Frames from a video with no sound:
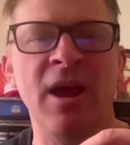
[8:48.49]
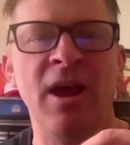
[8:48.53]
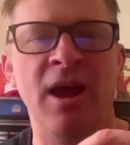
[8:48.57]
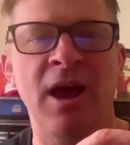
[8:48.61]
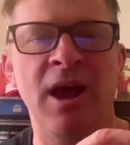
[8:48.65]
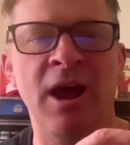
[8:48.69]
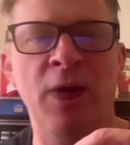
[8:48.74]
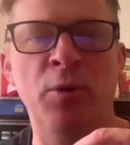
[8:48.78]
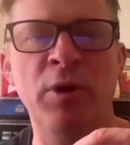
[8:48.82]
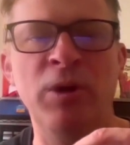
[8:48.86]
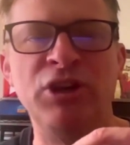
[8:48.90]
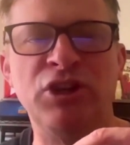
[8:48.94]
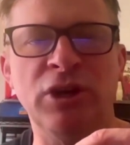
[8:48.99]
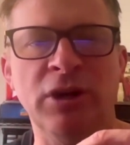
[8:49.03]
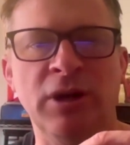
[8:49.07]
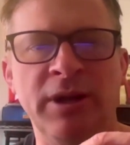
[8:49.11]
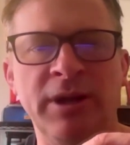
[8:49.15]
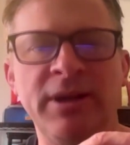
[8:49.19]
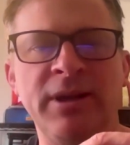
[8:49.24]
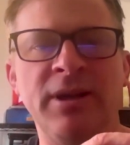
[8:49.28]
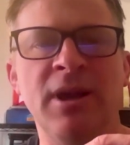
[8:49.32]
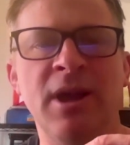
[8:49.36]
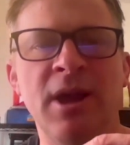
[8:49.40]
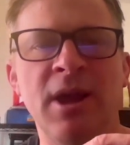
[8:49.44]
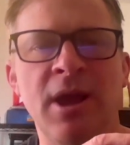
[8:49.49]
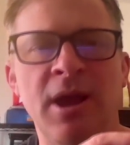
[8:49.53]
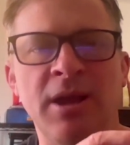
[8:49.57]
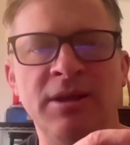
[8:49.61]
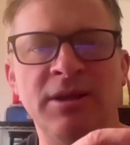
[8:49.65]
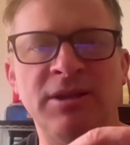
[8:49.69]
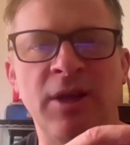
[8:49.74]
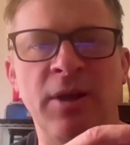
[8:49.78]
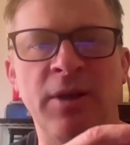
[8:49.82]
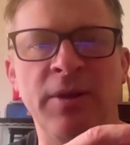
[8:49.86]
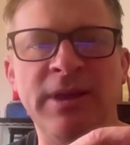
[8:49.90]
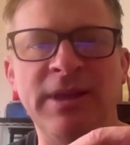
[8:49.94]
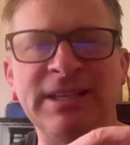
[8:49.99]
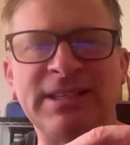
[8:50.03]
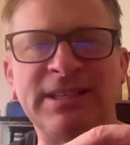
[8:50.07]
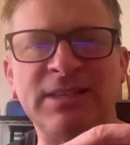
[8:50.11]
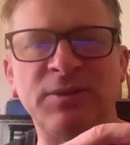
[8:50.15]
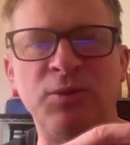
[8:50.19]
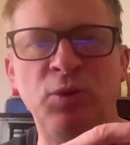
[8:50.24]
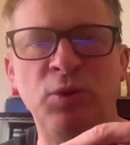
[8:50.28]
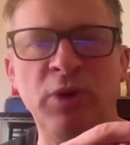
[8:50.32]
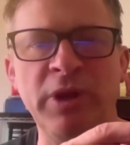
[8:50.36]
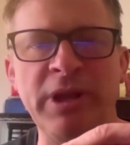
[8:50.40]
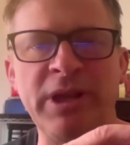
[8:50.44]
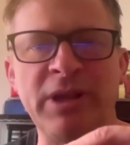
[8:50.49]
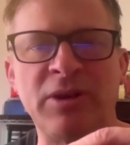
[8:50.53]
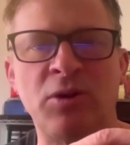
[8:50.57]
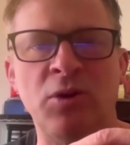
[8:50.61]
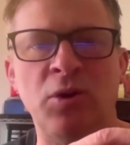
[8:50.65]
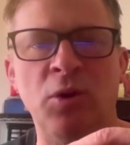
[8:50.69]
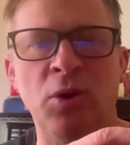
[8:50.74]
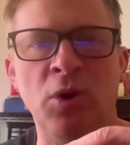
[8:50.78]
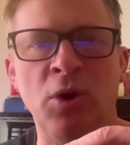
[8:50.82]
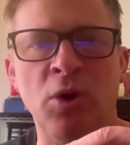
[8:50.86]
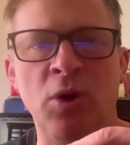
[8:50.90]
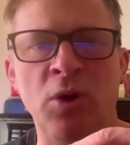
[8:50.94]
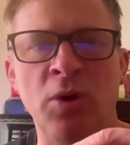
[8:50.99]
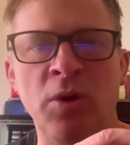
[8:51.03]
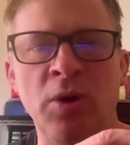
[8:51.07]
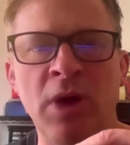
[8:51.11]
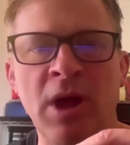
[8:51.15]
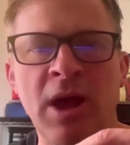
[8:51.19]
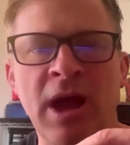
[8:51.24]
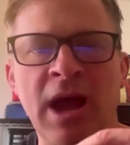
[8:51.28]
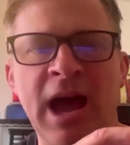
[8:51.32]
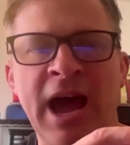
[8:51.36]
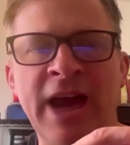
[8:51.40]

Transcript: originally. So this is really cool.